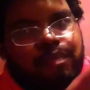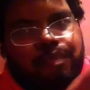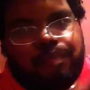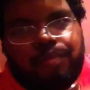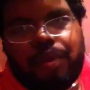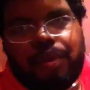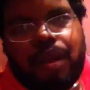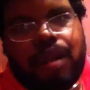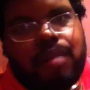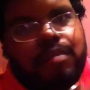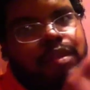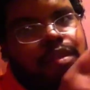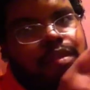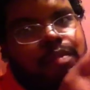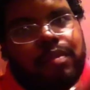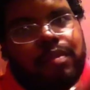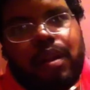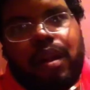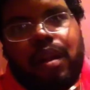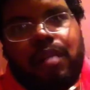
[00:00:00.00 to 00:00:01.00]
Promise.
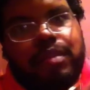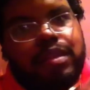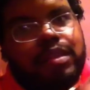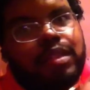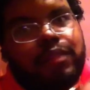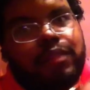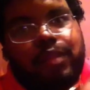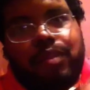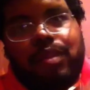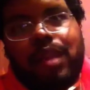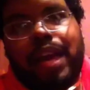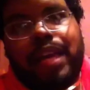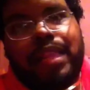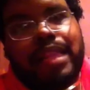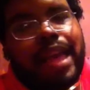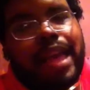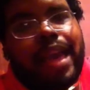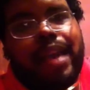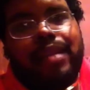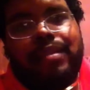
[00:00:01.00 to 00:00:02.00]
If you like
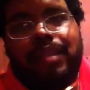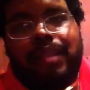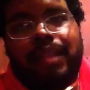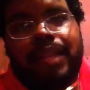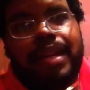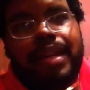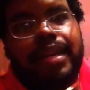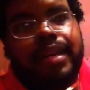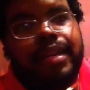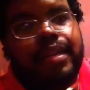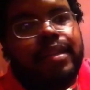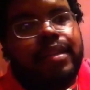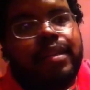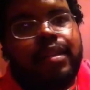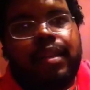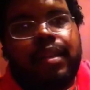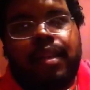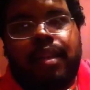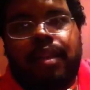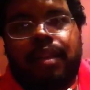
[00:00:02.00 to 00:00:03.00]
the acid line,
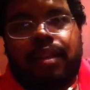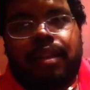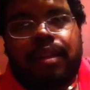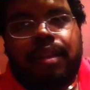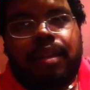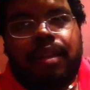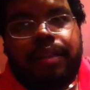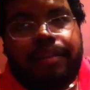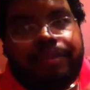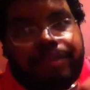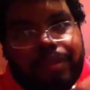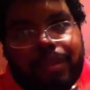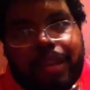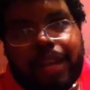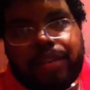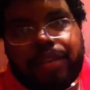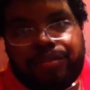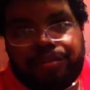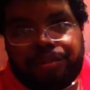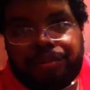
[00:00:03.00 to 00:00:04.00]
if you
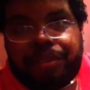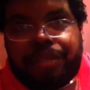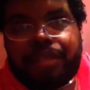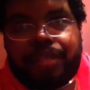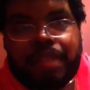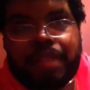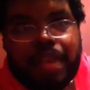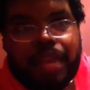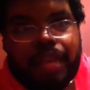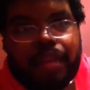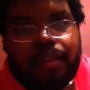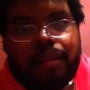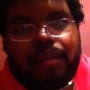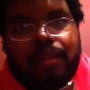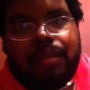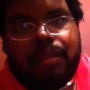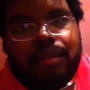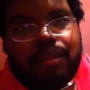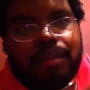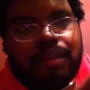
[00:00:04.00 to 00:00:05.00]
like Drew Estate,
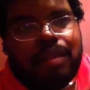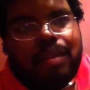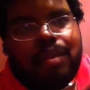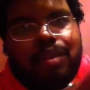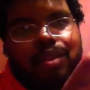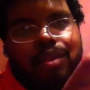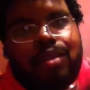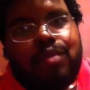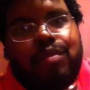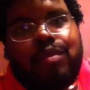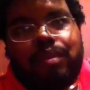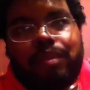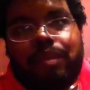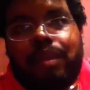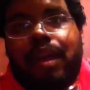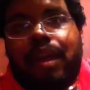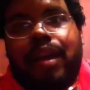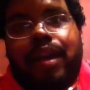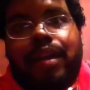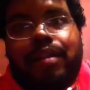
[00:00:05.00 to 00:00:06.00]
you will
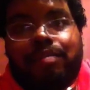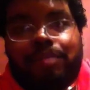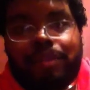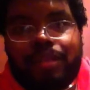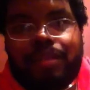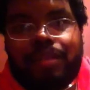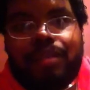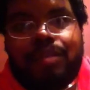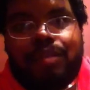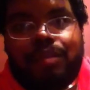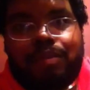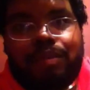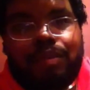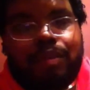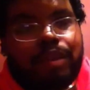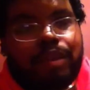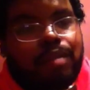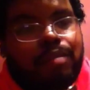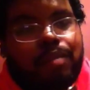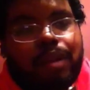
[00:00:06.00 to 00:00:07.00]
not be
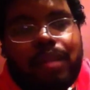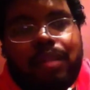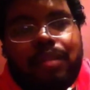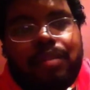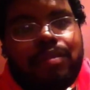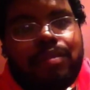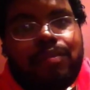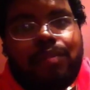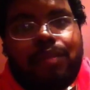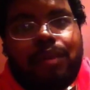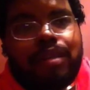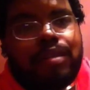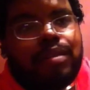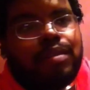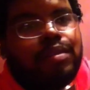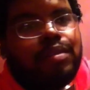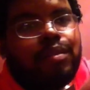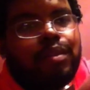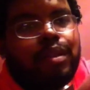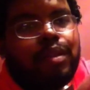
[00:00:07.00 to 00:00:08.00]
disappointed by this
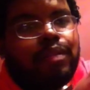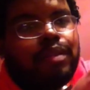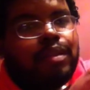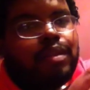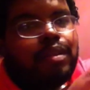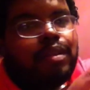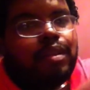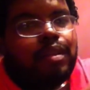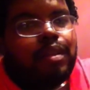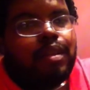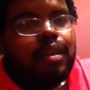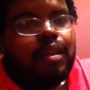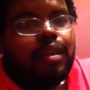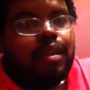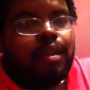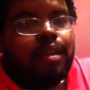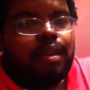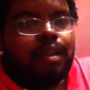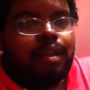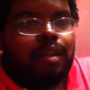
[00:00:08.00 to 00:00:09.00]
whatsoever.
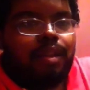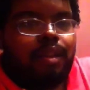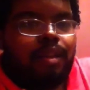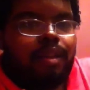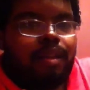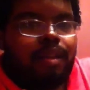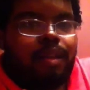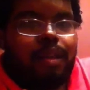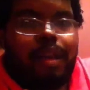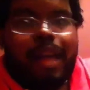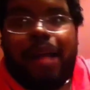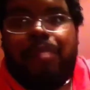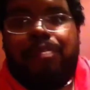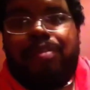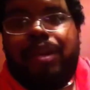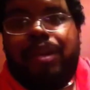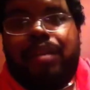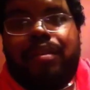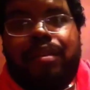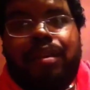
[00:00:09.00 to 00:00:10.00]
I
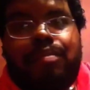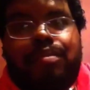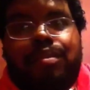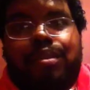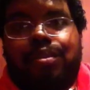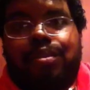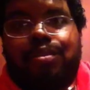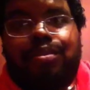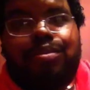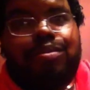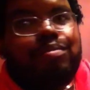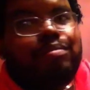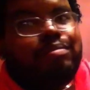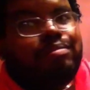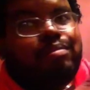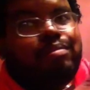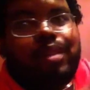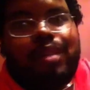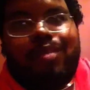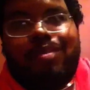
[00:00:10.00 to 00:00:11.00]
picked up two.
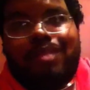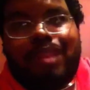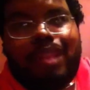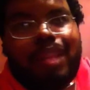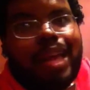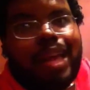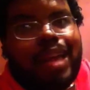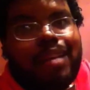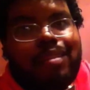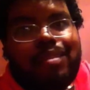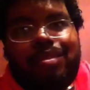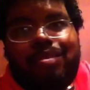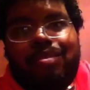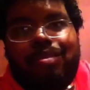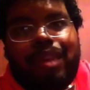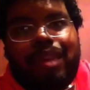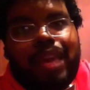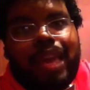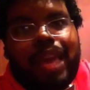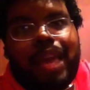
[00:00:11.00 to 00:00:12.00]
It was the last two
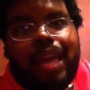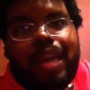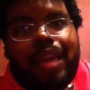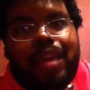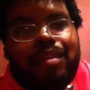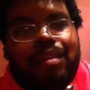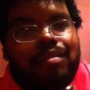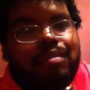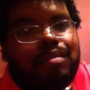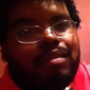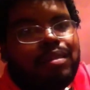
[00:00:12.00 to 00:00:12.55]
they had.